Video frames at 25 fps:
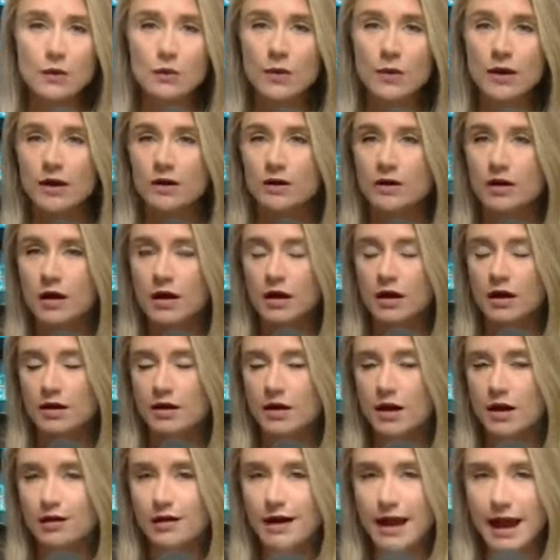We are on
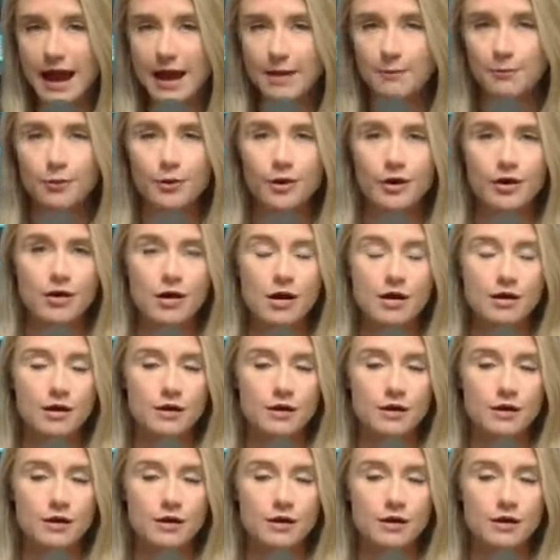our app, we are on our